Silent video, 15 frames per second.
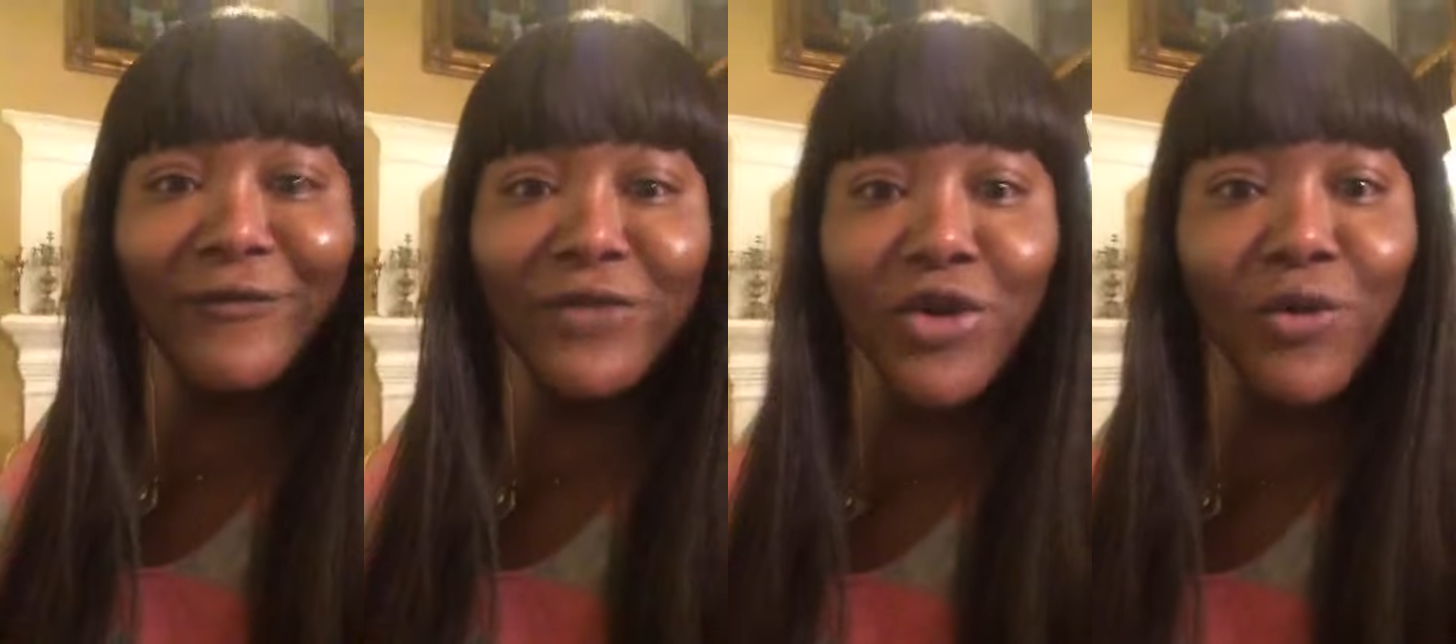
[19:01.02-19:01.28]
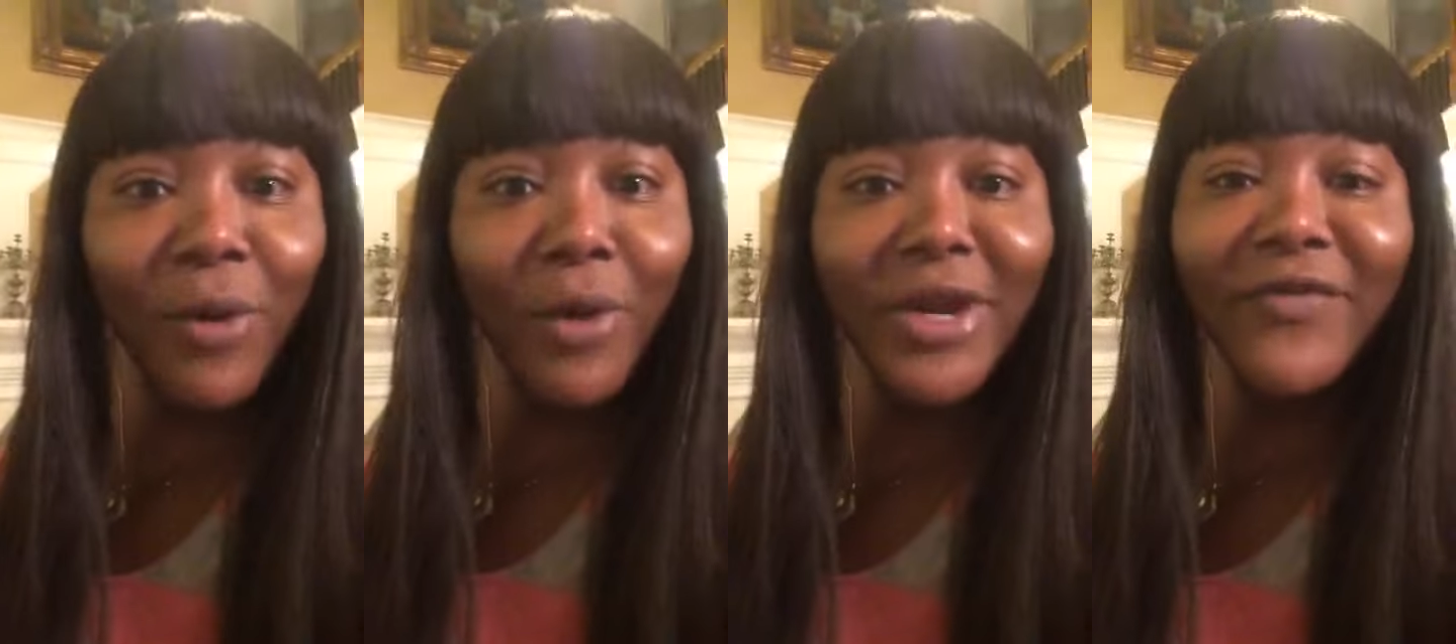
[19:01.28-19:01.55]

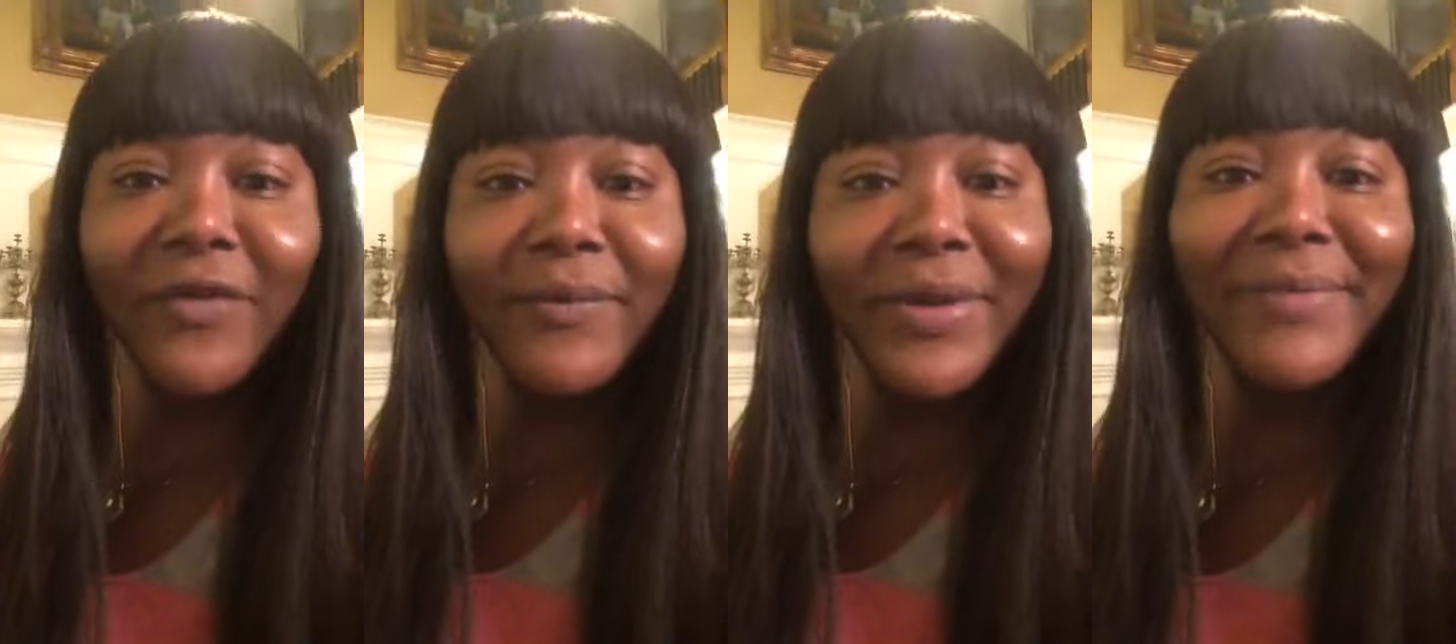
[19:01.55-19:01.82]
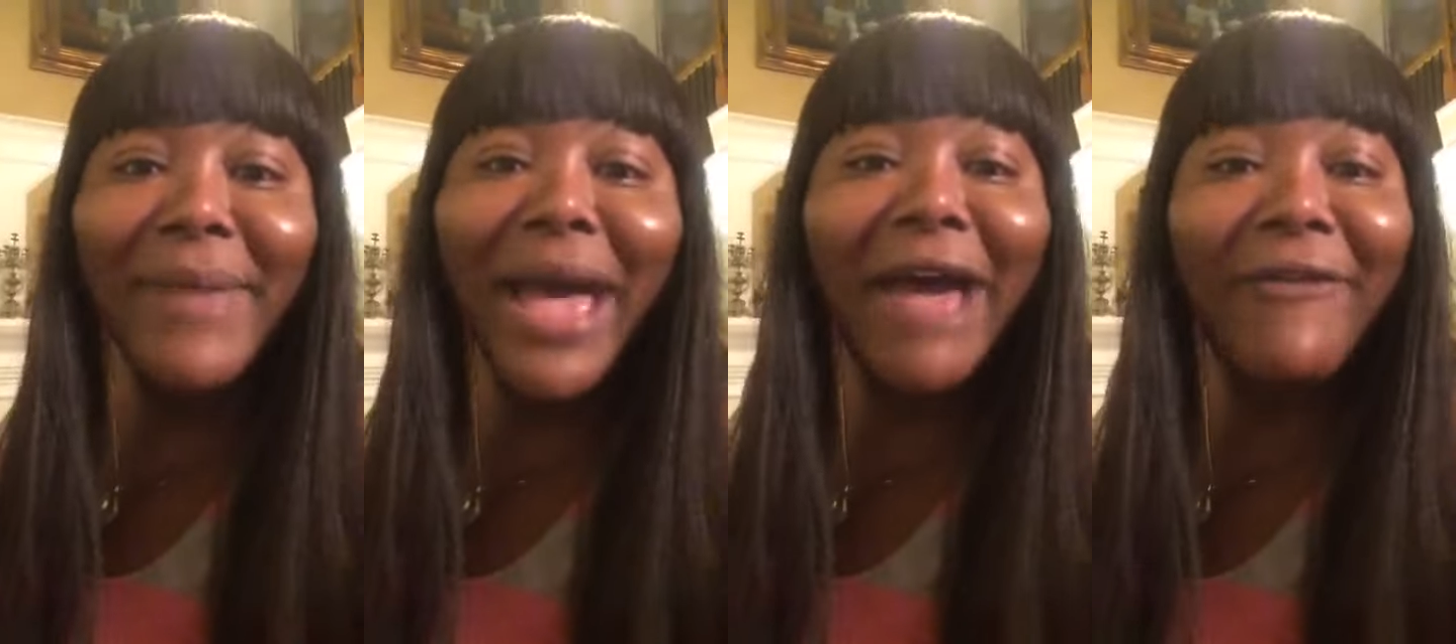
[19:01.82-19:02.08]
you won't even be
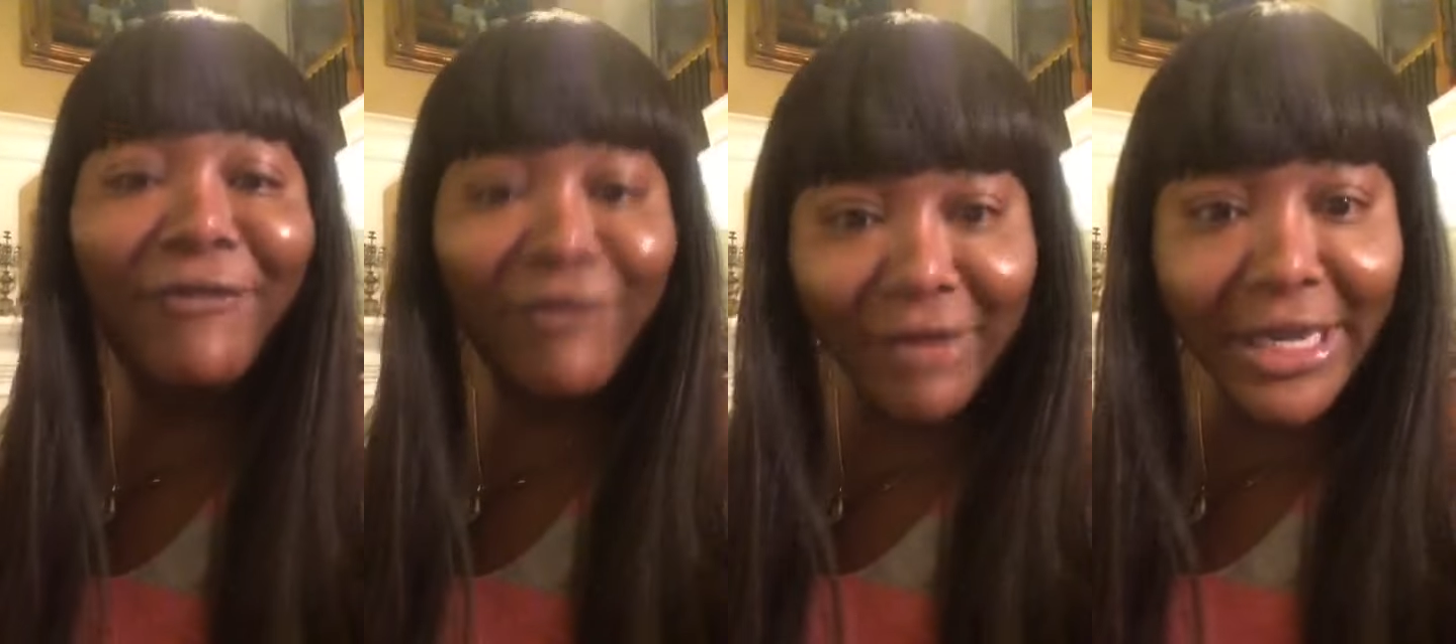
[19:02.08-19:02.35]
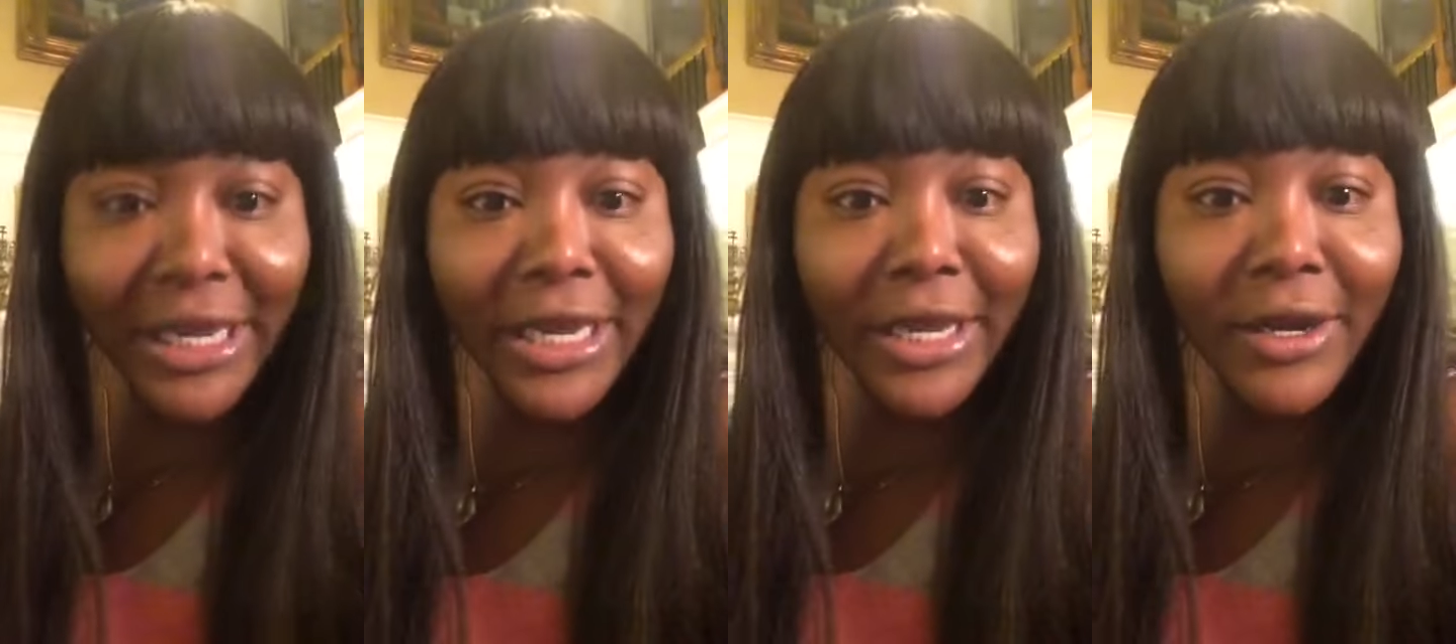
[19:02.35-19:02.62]
my
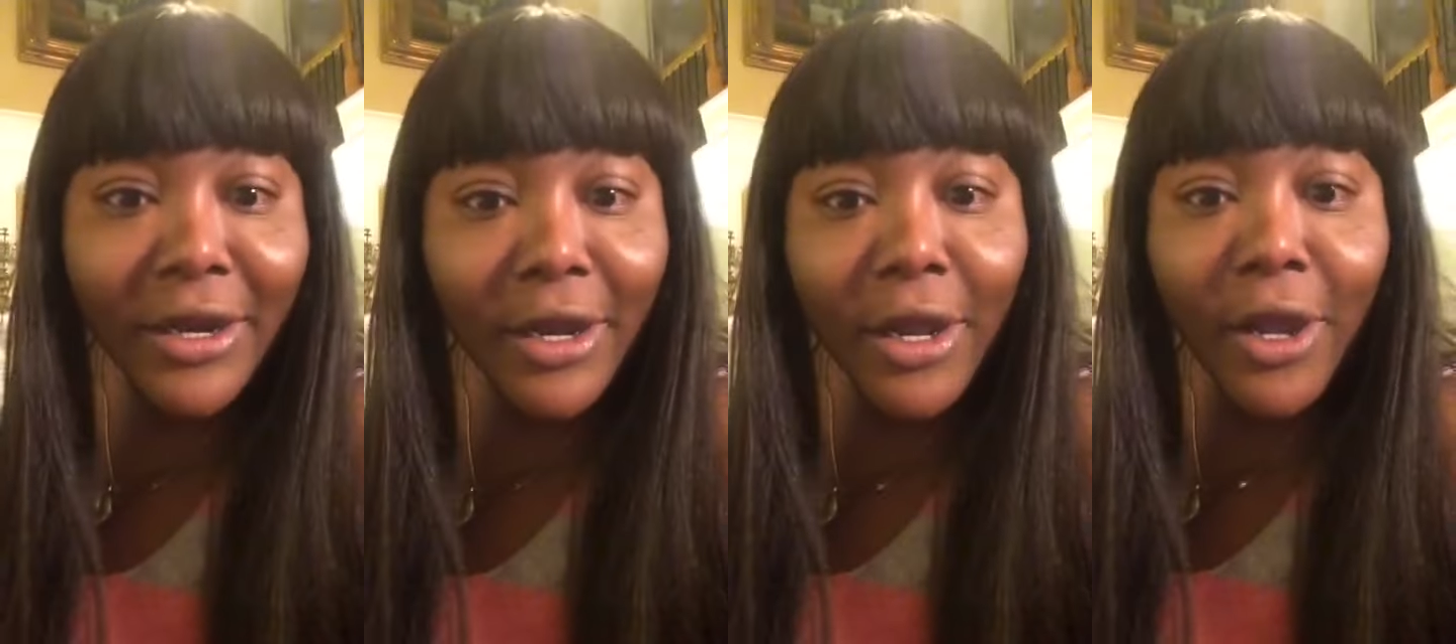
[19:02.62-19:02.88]
friend.